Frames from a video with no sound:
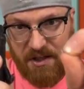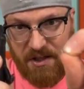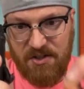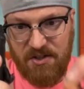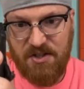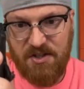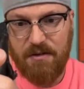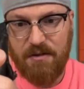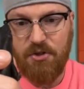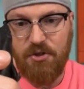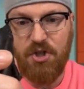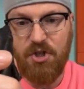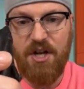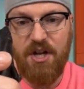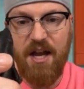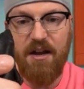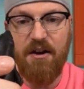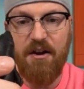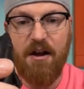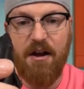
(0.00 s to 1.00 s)
pieces of
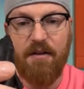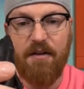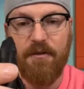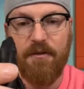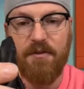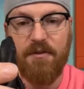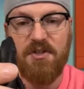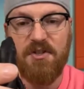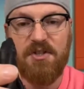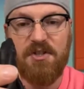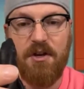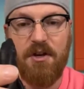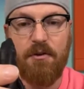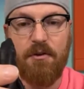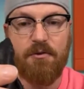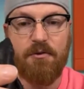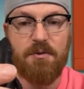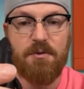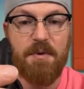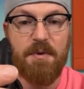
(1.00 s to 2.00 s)
shed off of his
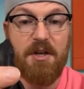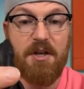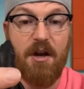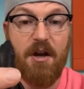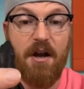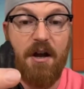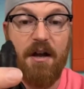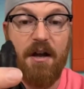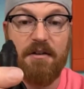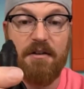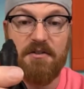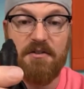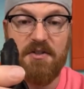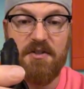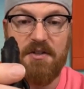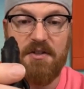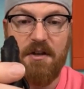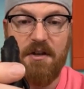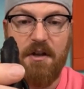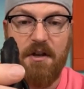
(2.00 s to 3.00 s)
toes
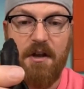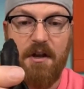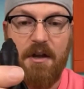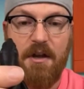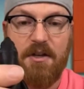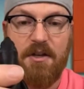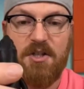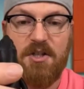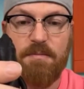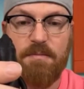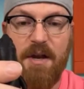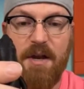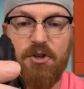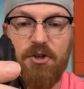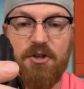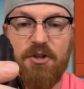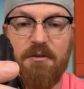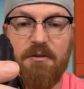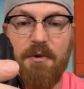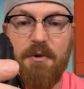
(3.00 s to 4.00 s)
because,
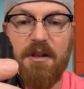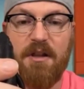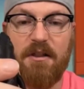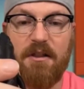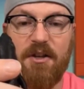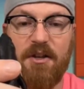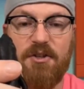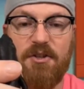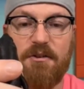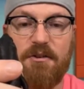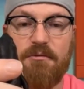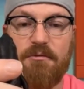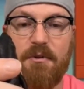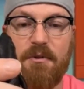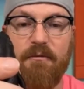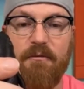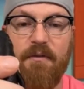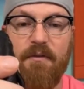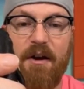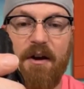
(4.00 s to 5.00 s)
especially with lizards
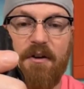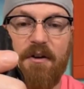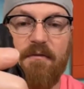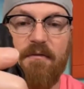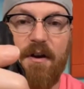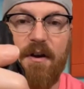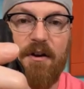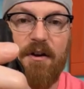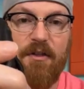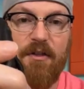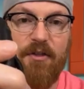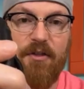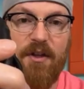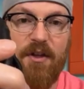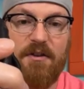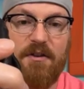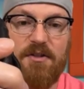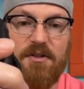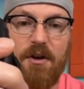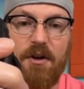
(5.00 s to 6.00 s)
with very
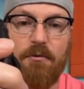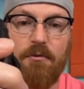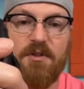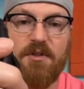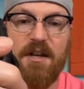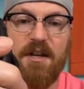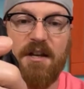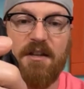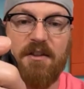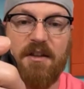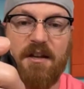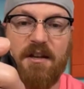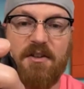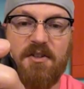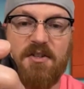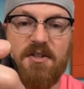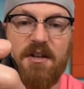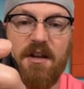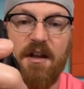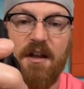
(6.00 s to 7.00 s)
thin toes like
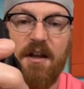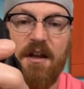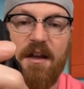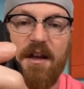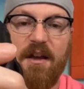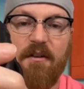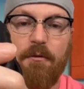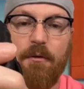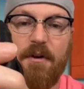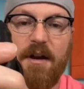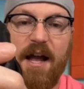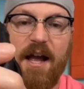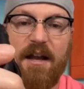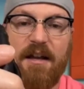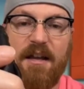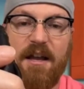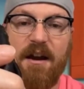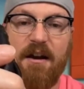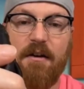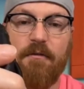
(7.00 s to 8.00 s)
this, if we're
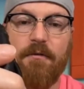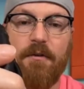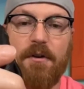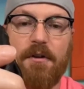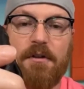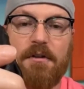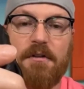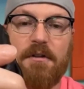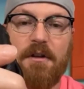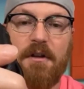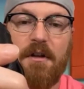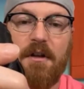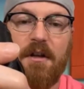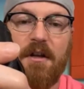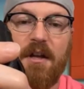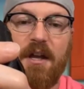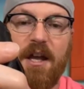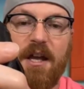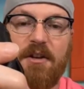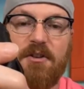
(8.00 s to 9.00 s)
not careful
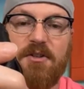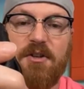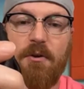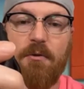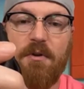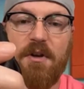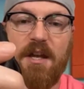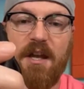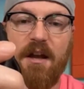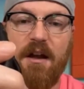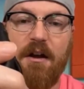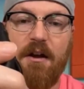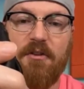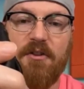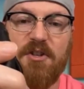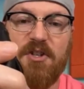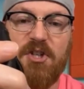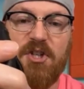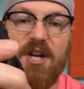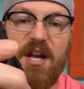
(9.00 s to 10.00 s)
and don't get all
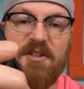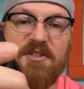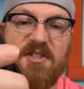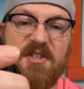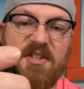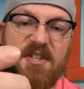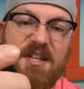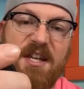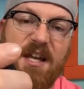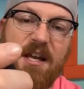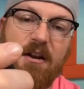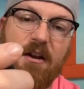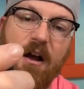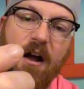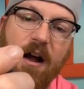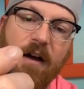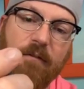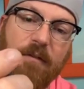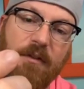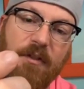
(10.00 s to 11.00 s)
the shed skin
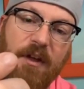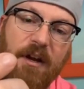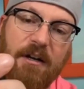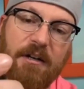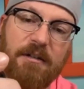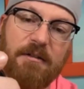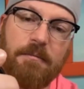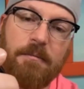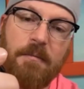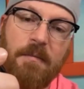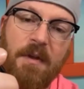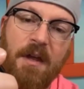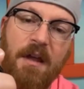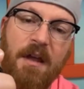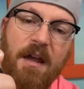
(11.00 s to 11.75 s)
off of there,